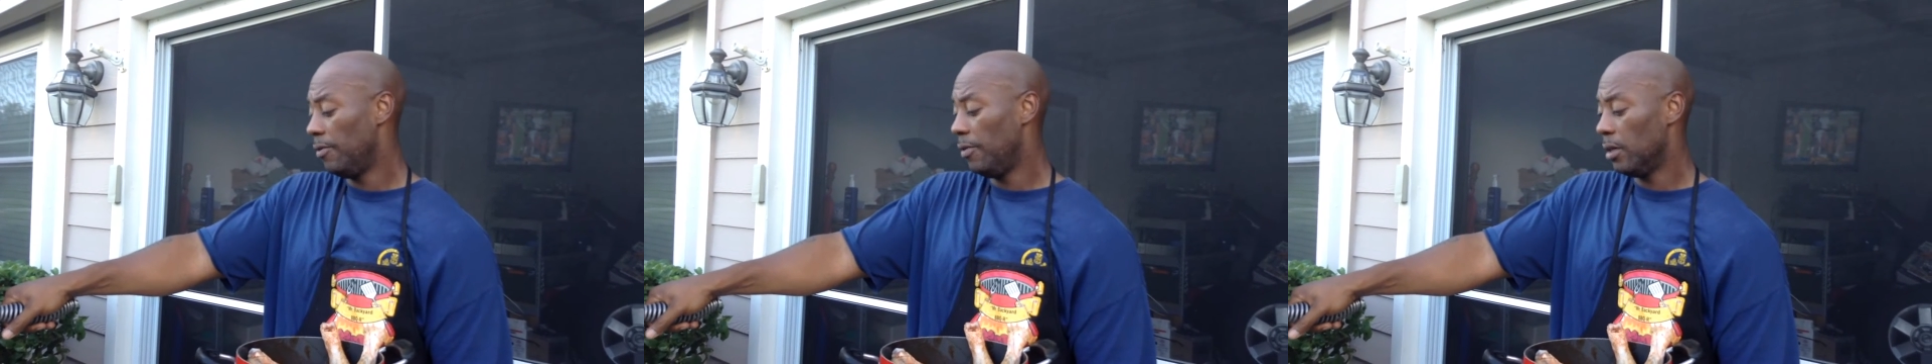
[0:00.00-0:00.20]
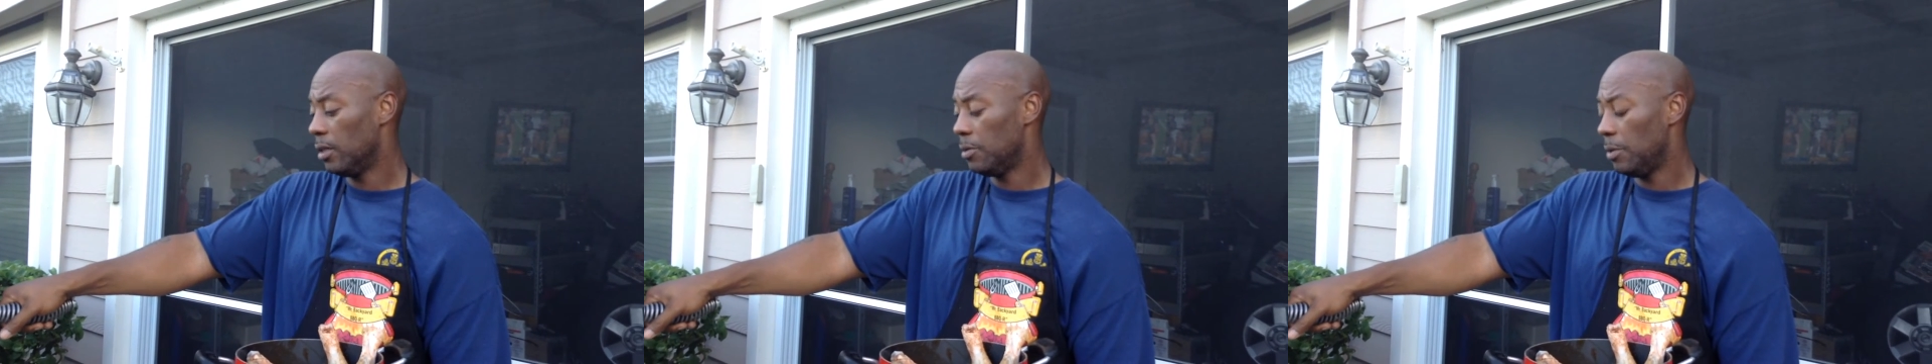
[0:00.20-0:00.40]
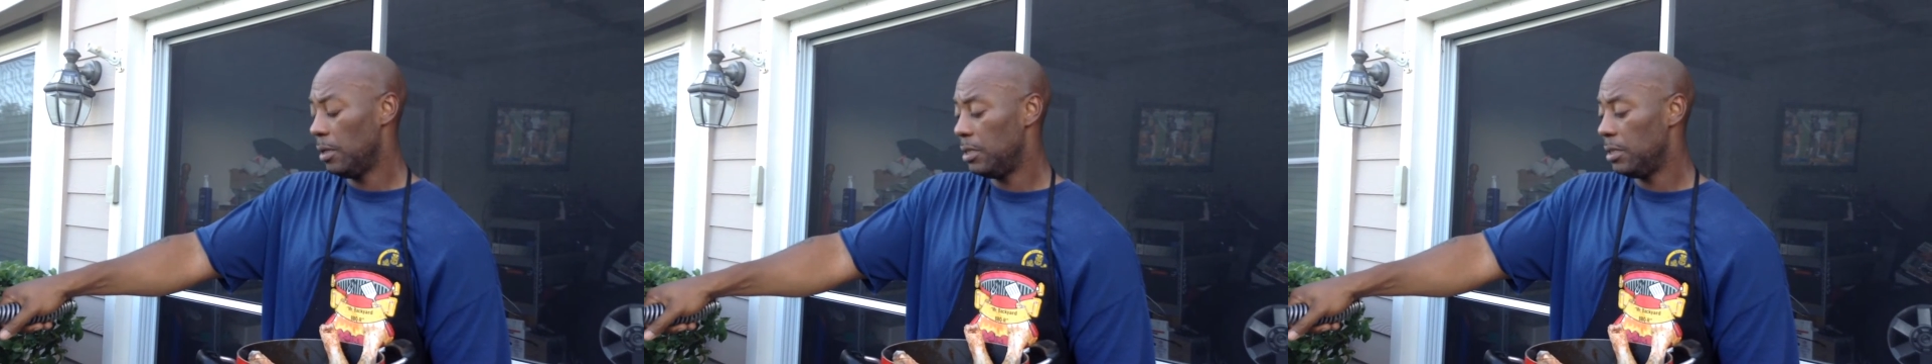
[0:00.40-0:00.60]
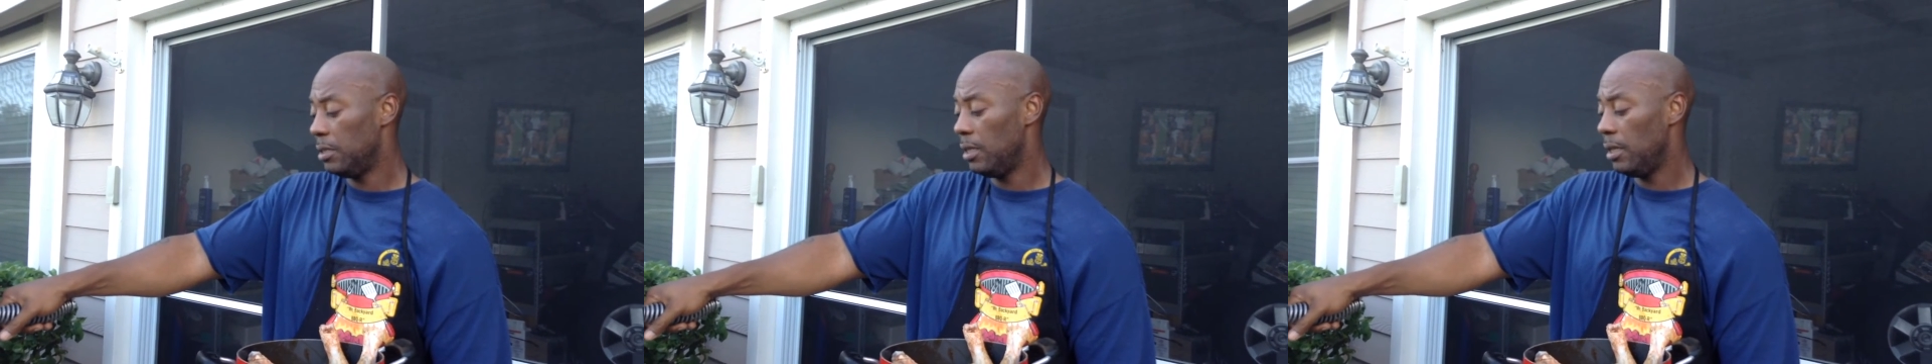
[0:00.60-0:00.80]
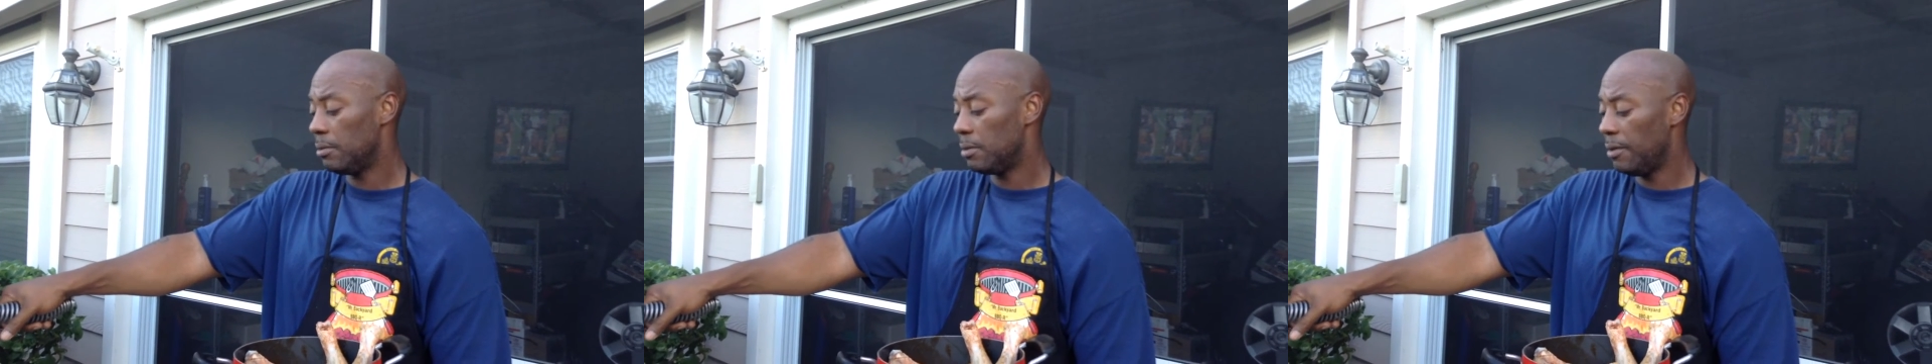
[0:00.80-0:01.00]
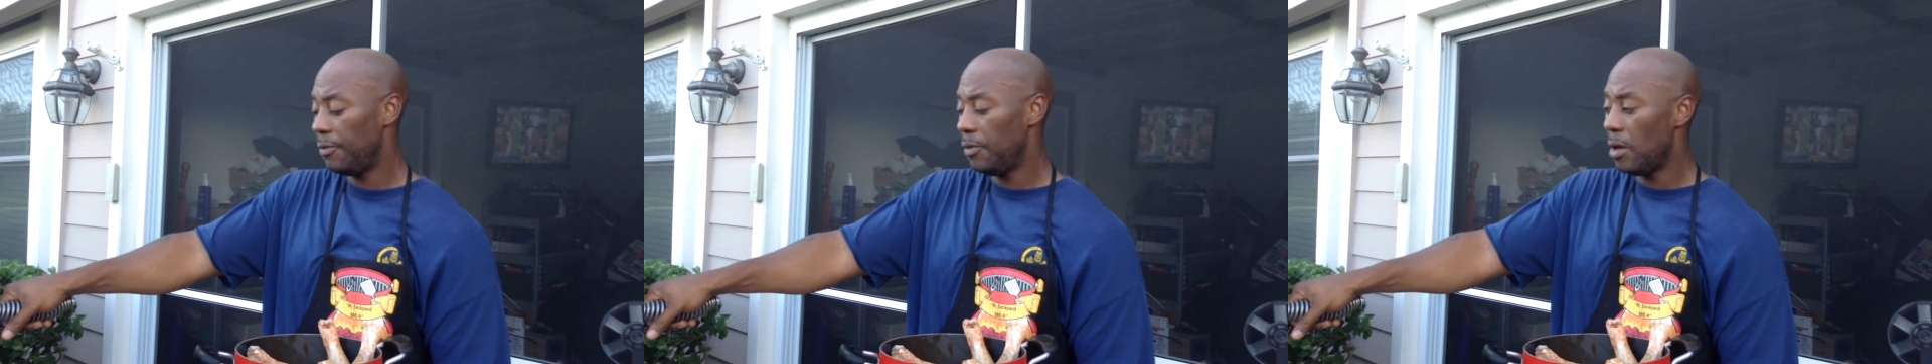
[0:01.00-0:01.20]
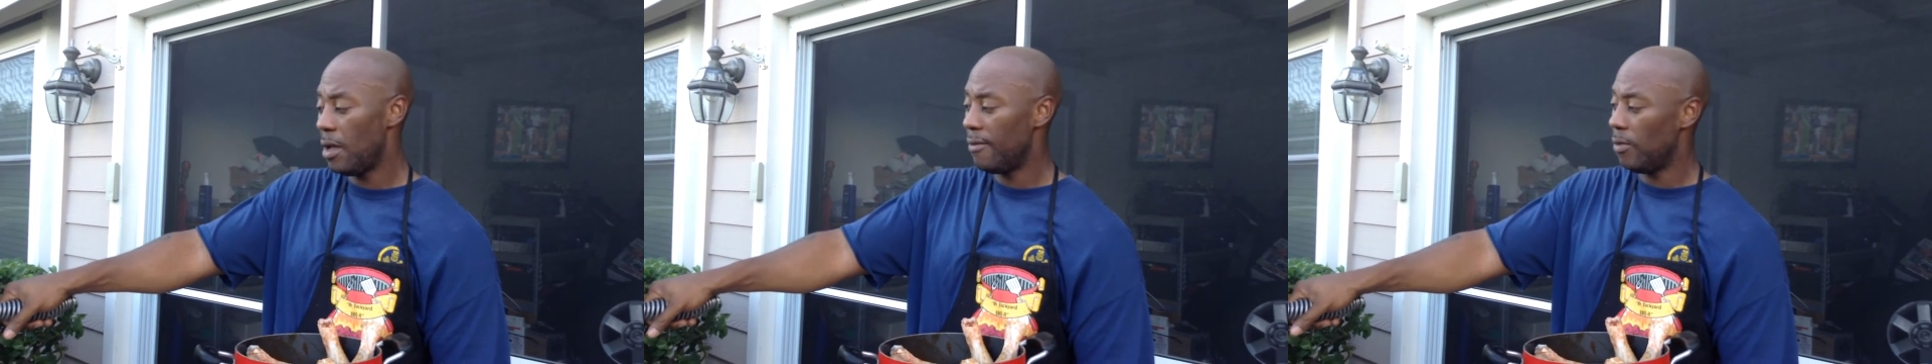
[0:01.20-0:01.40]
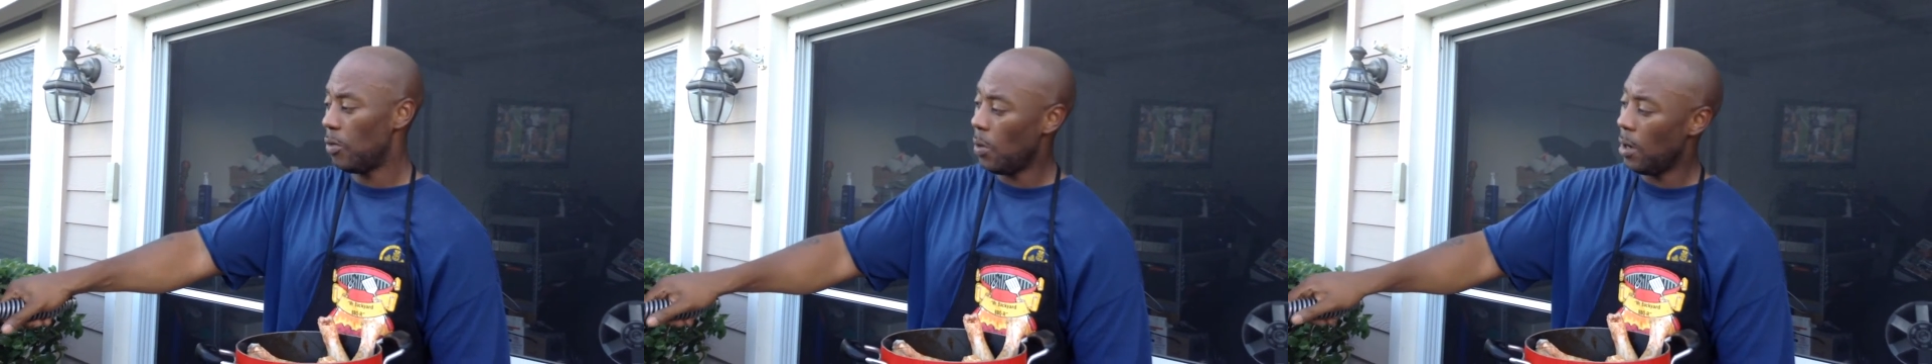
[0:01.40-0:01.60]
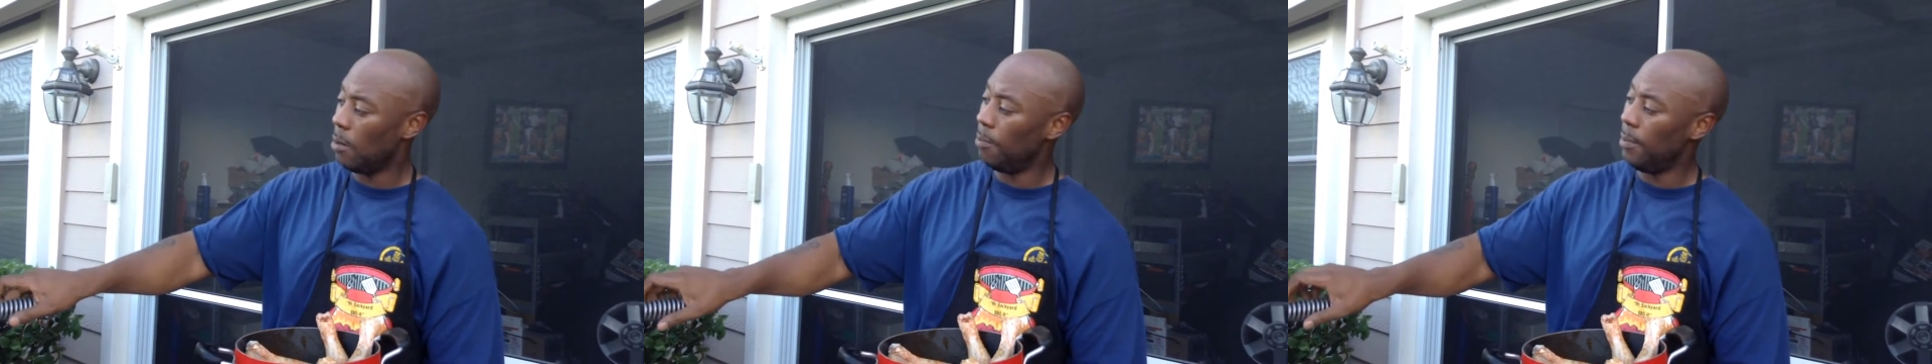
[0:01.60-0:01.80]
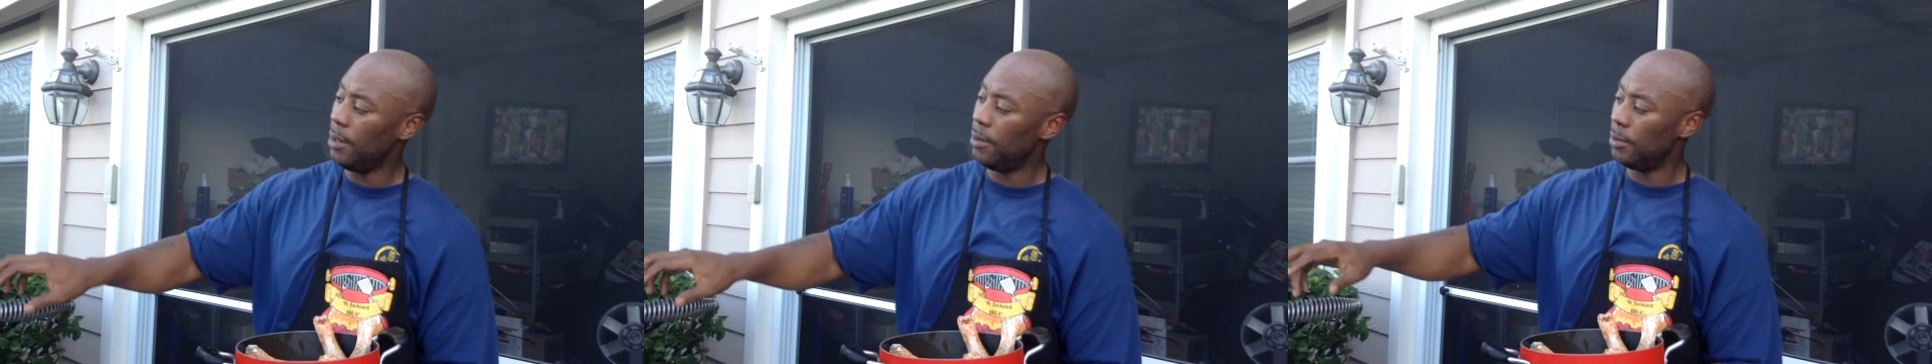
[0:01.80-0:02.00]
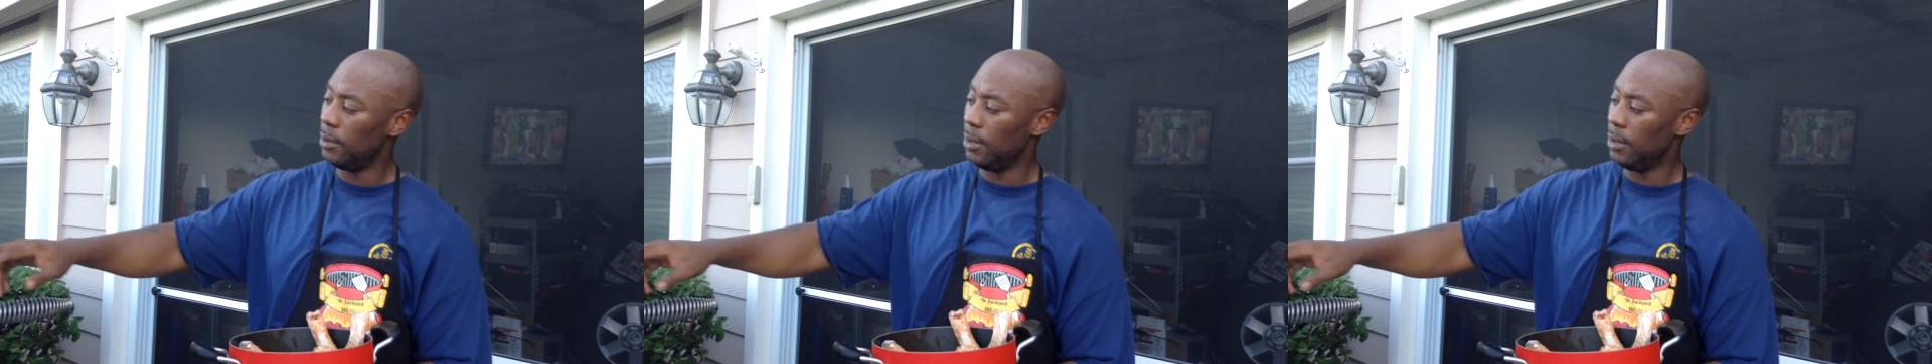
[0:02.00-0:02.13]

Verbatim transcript: fluctuate your temps if you have a well built one.